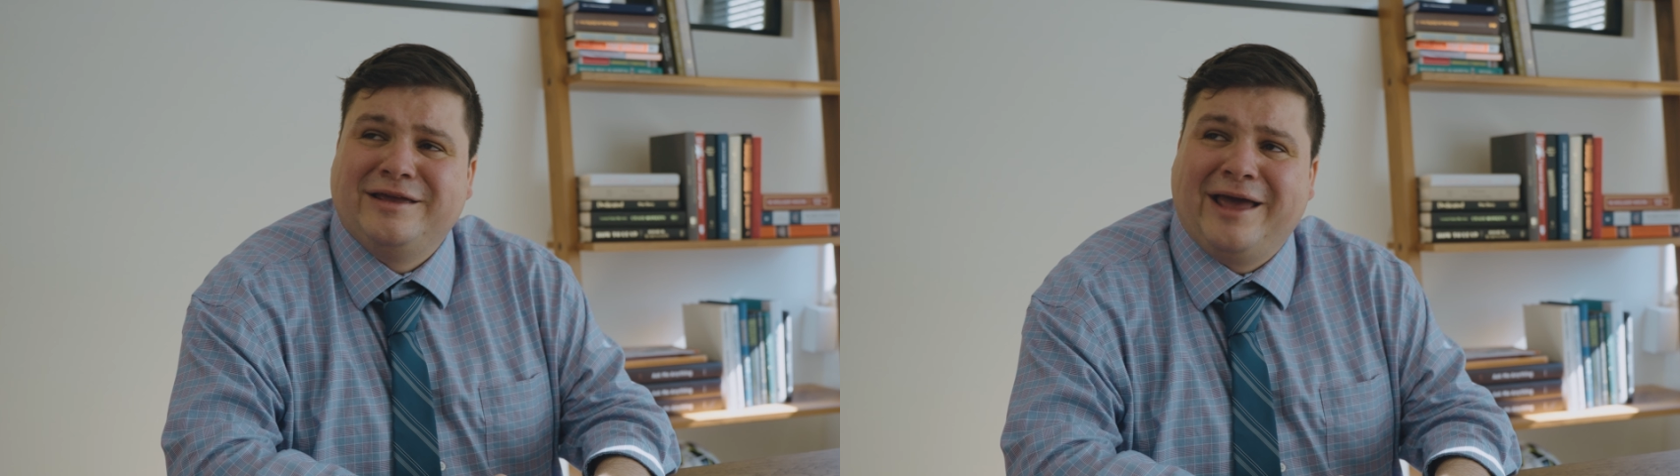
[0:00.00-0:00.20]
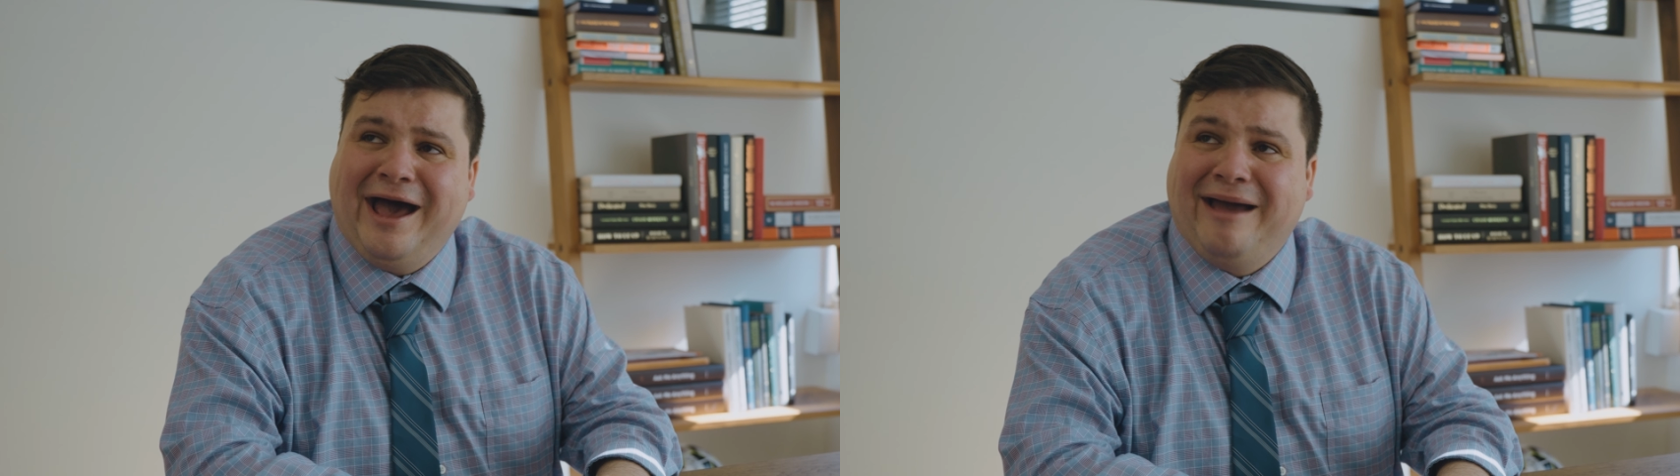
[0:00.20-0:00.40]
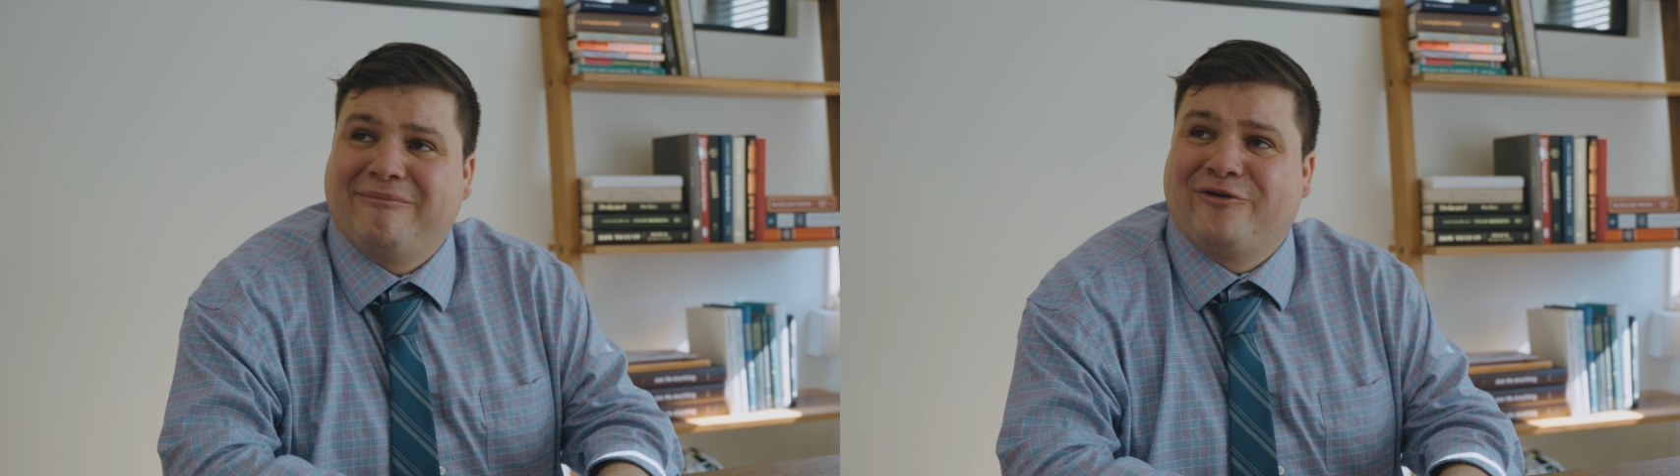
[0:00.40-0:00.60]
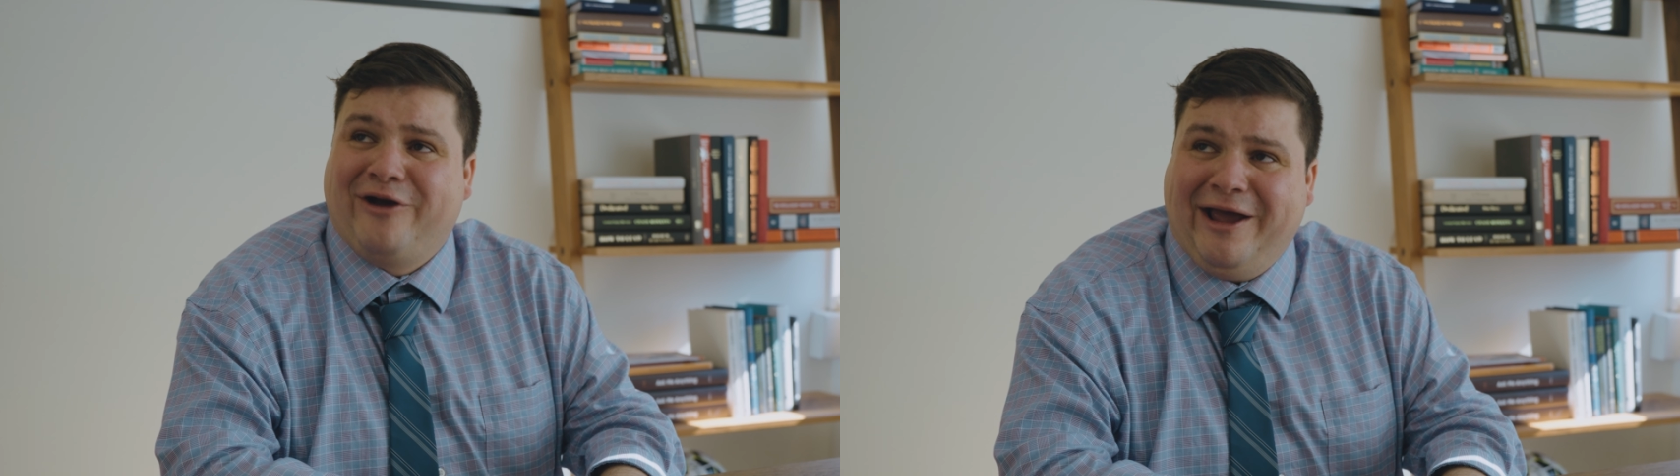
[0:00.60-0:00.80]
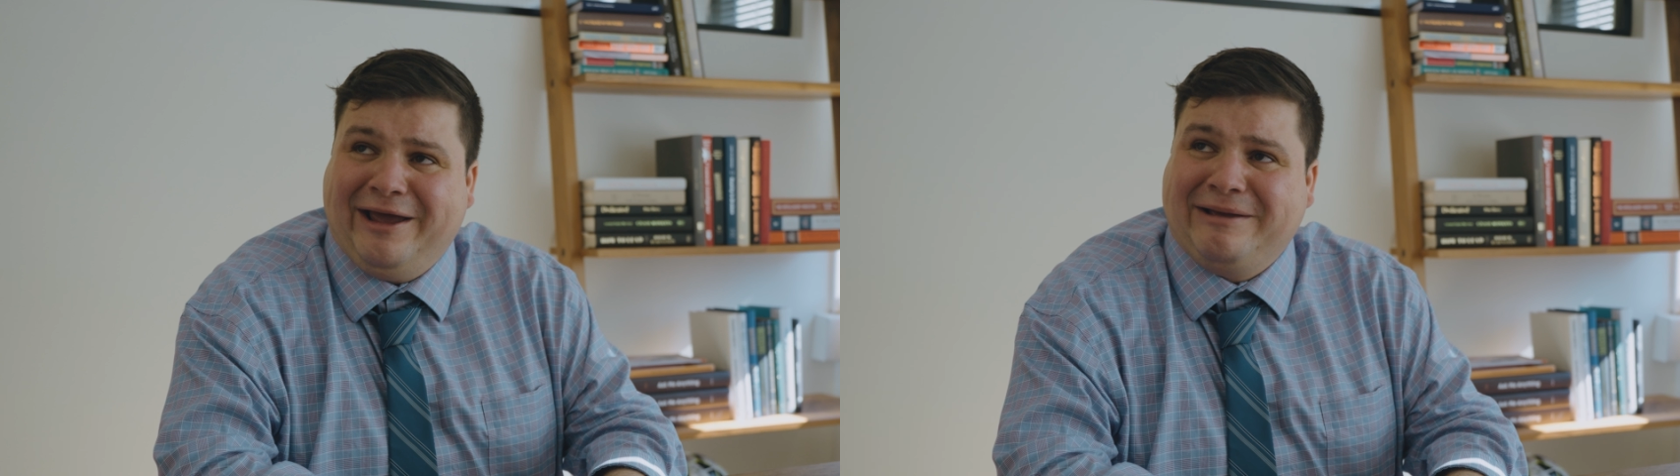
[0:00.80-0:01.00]
Yeah, I'm
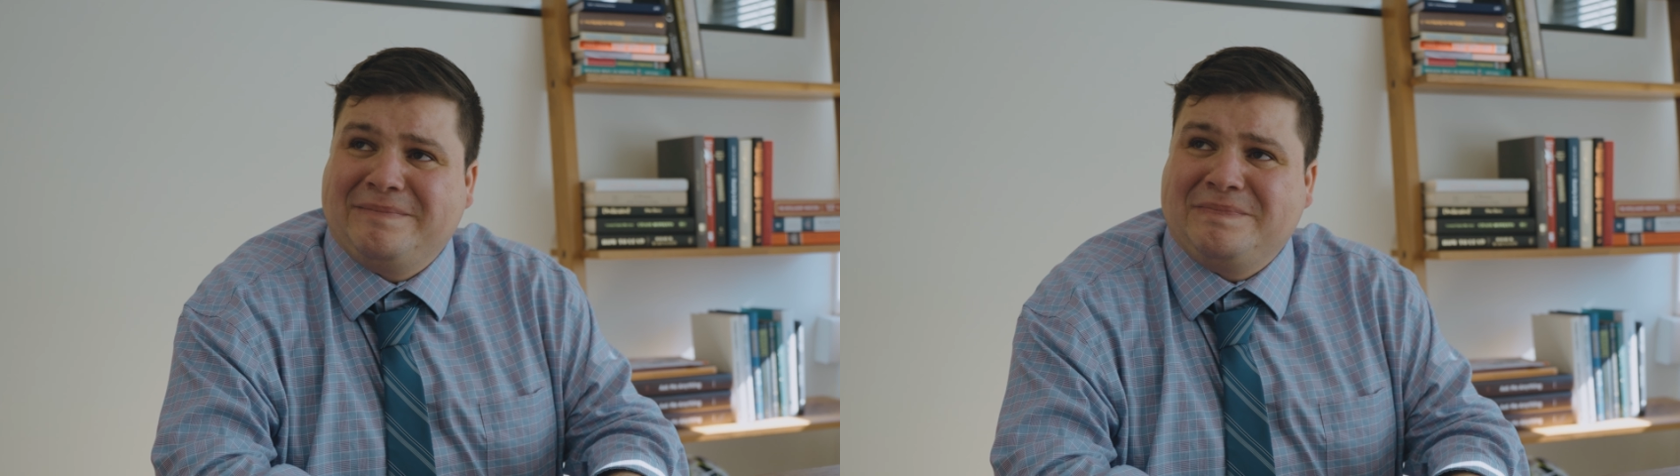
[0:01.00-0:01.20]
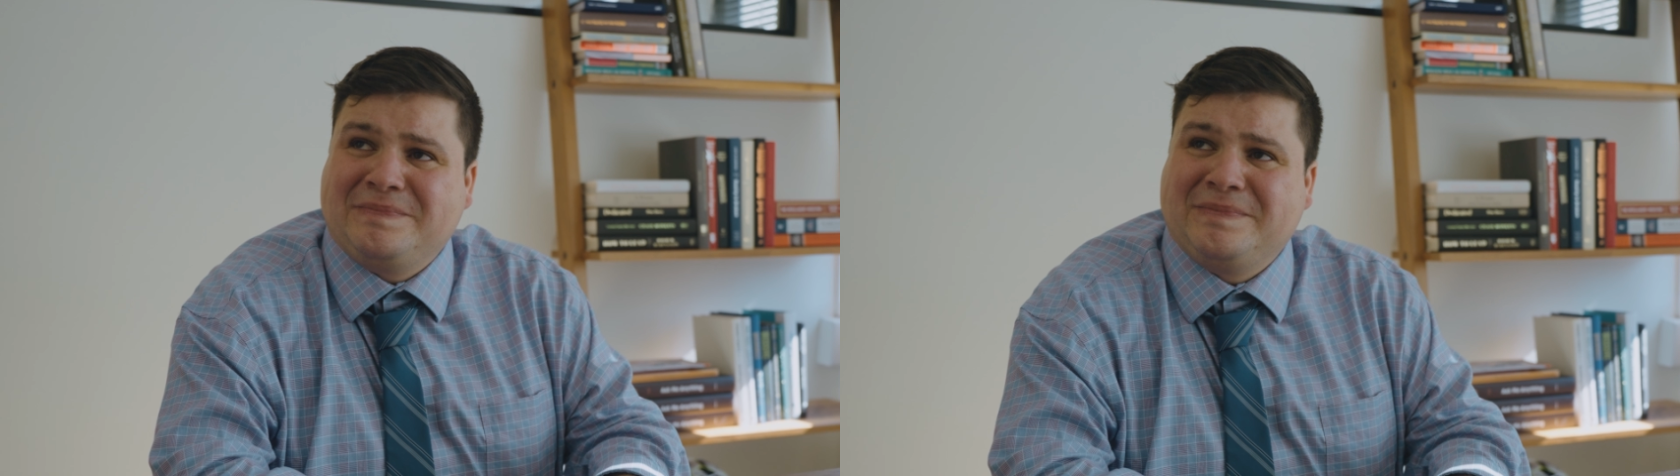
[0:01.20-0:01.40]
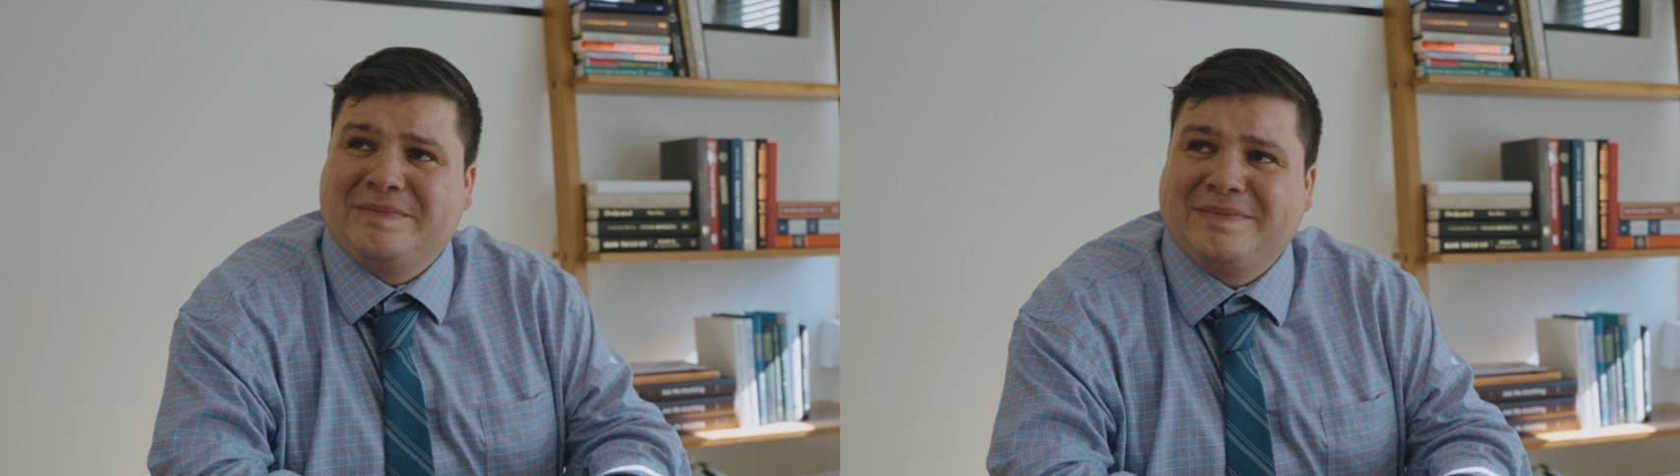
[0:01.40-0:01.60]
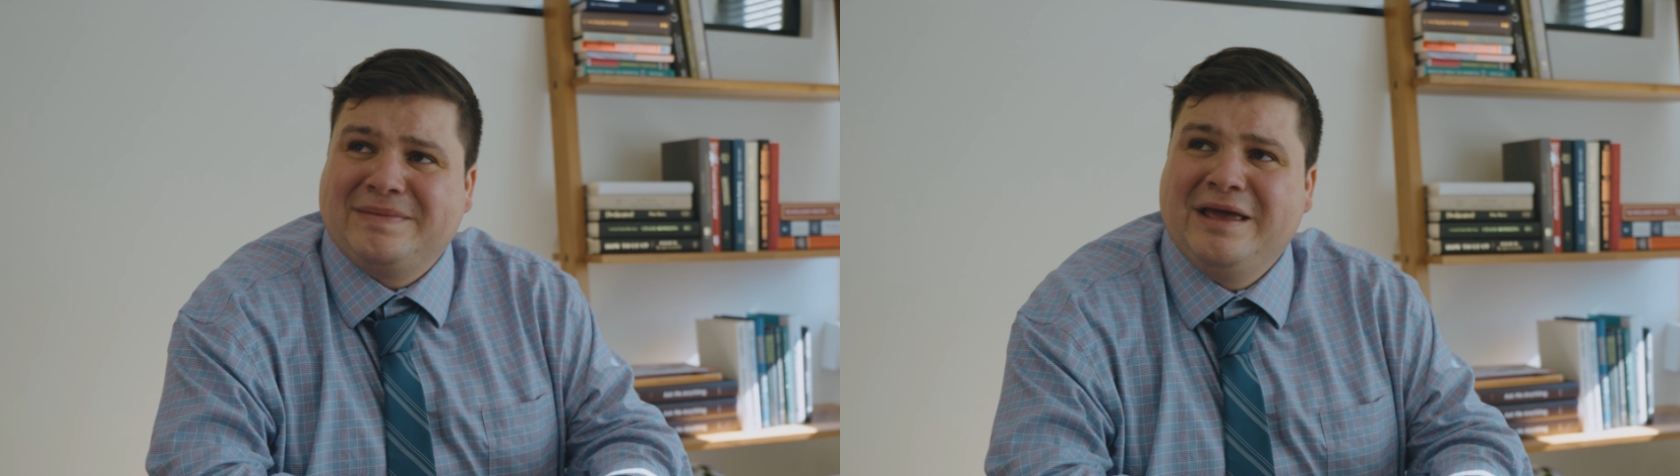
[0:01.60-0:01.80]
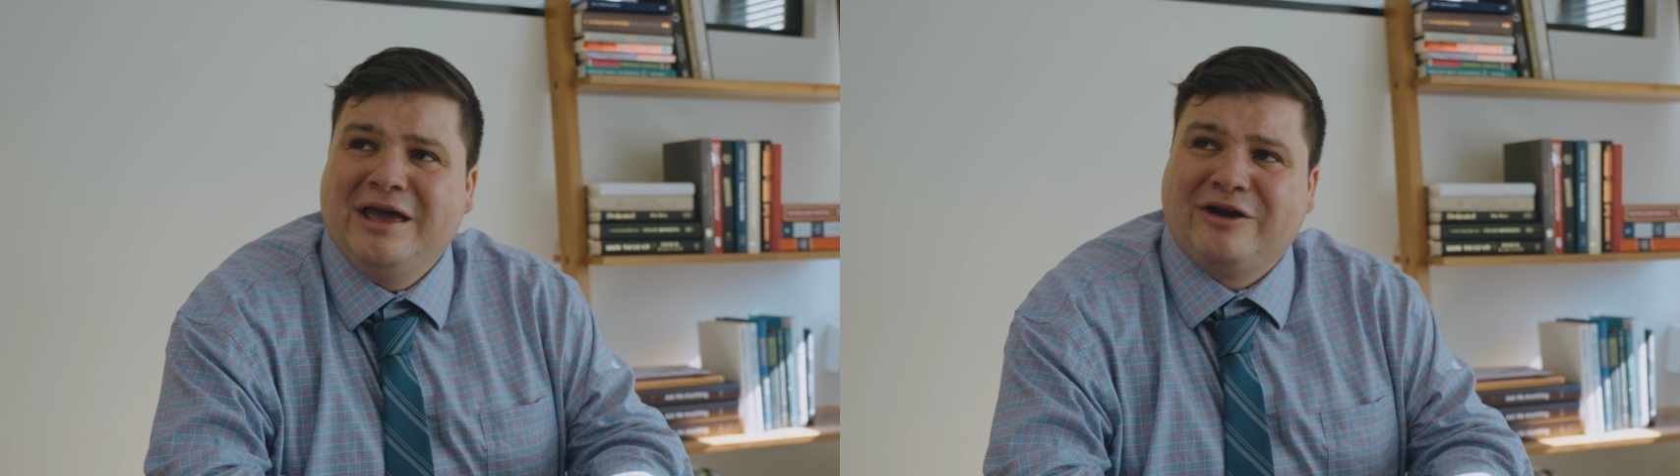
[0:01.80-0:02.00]

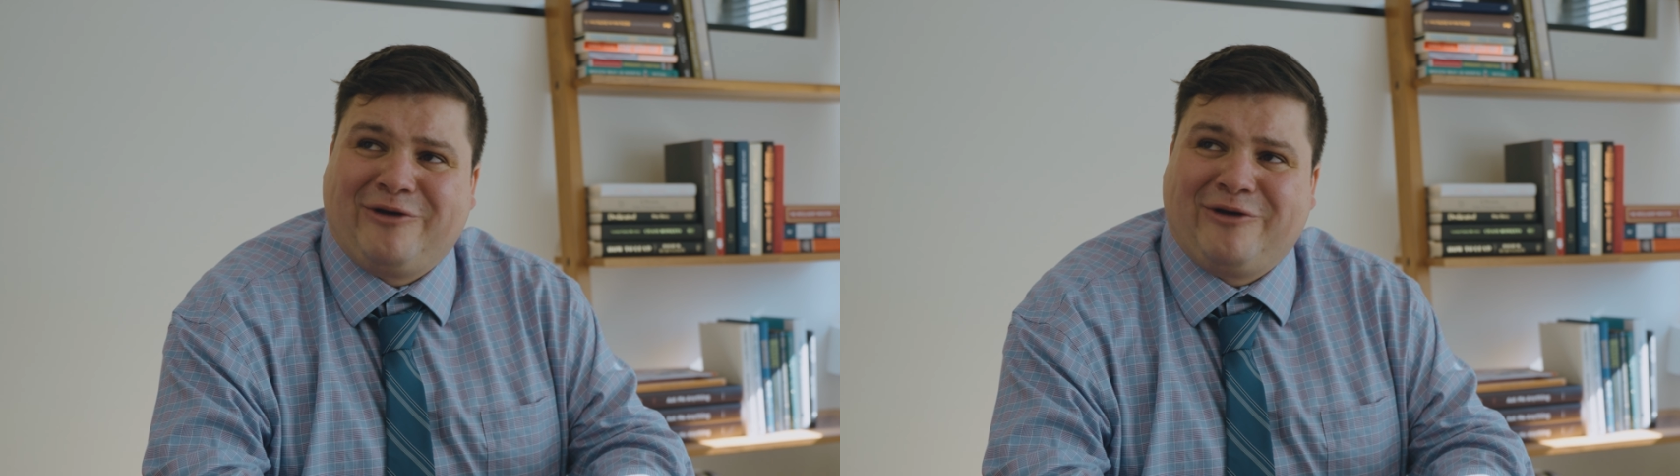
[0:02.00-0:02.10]
crying.